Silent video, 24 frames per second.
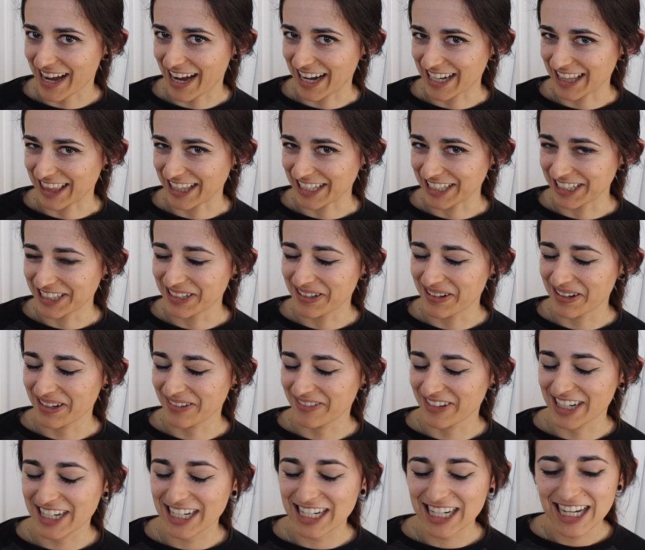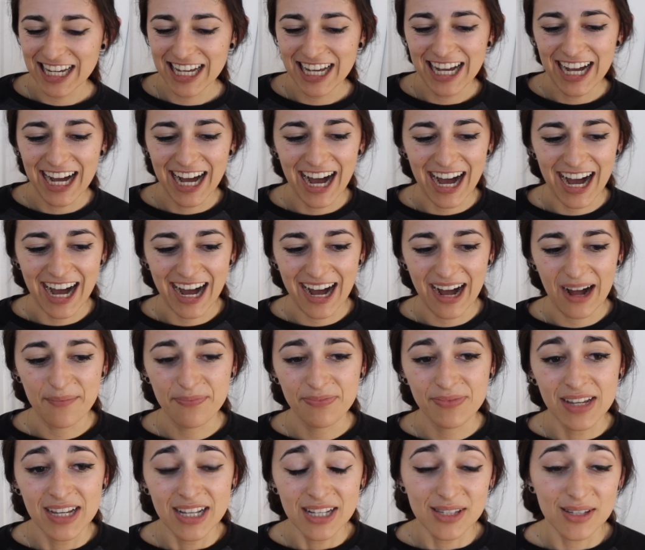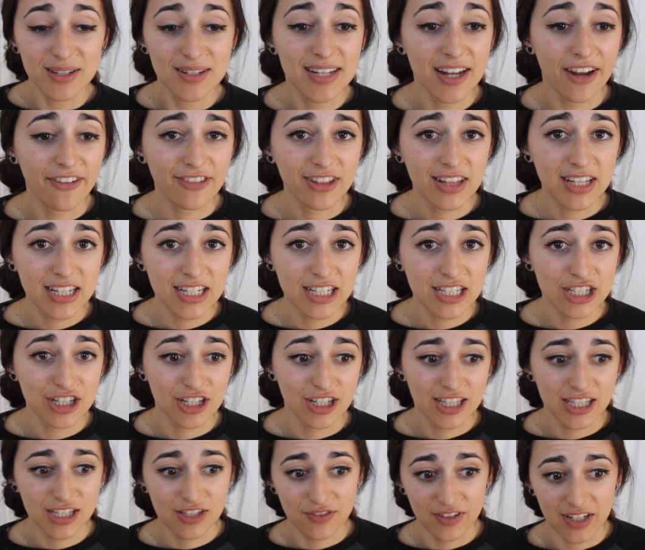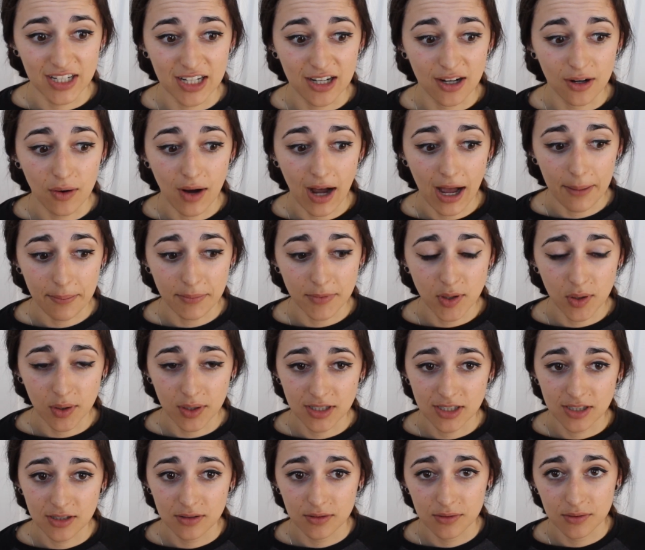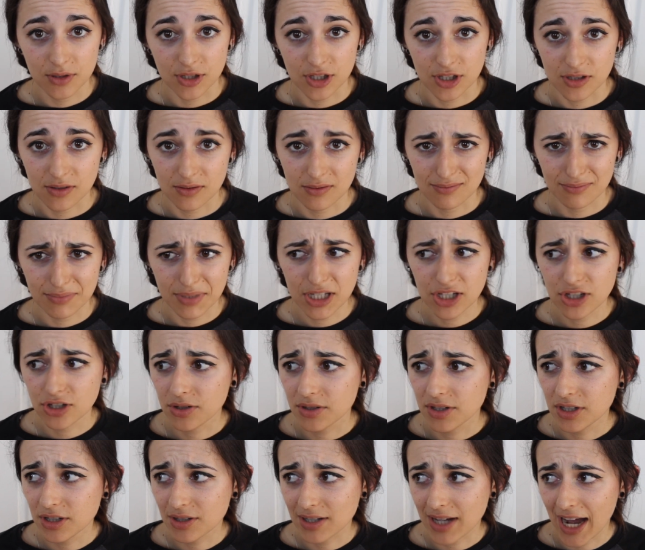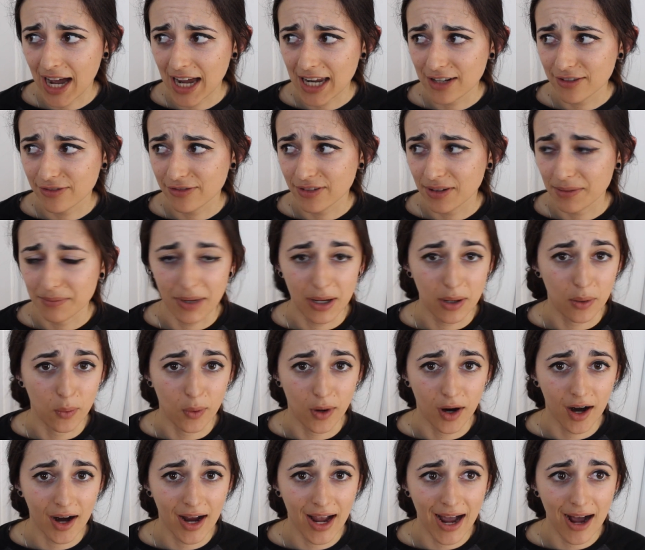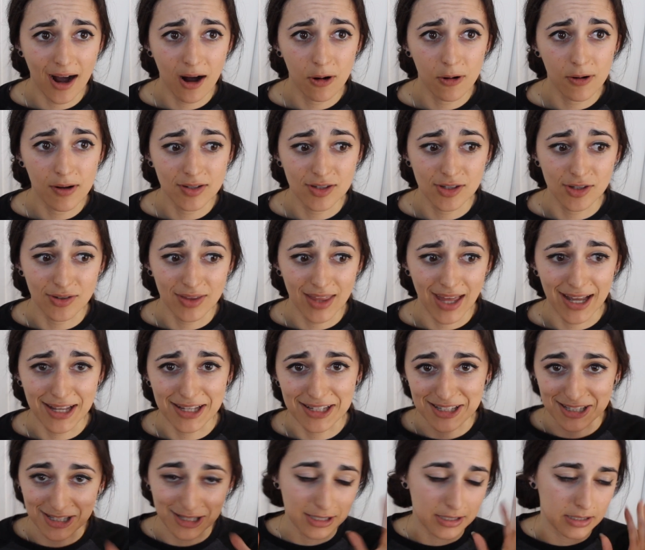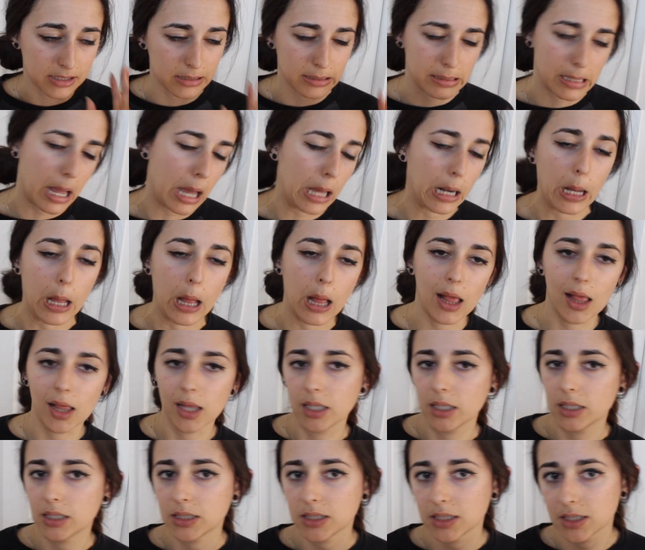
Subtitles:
kind of thing, you know what I mean? So definitely during this video, I'm going to just be showing you kind of my workout so that it's just not all,